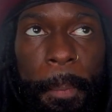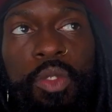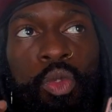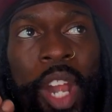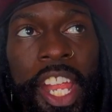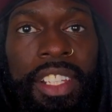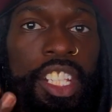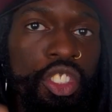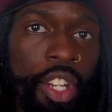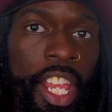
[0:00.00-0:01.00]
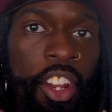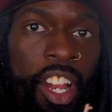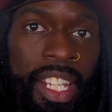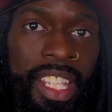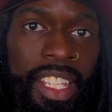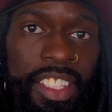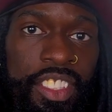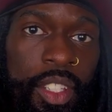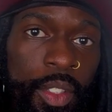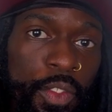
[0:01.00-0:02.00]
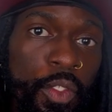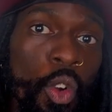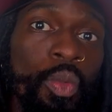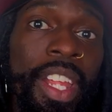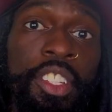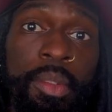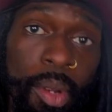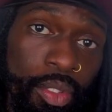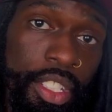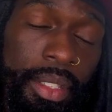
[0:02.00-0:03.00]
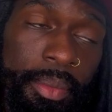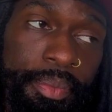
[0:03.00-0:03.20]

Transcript: we rarely train our knees to its full range of motion.